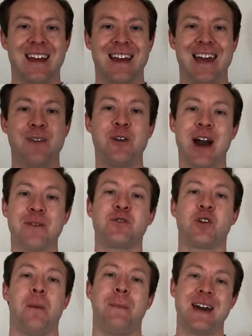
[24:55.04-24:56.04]
If you haven't
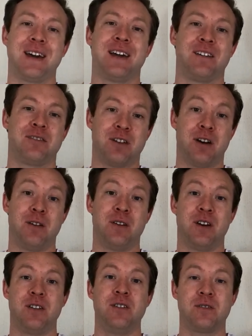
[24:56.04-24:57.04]
got a baking stone,
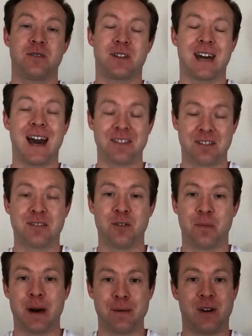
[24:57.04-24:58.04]
you can still
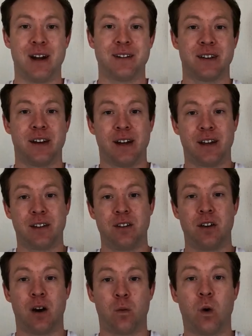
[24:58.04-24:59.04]
bake bread.
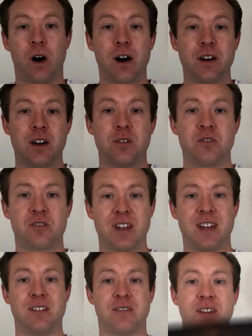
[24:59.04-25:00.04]
What I use
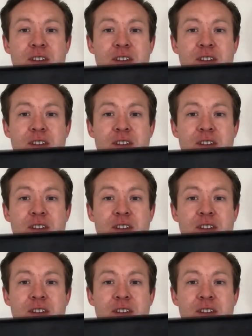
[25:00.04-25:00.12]
is this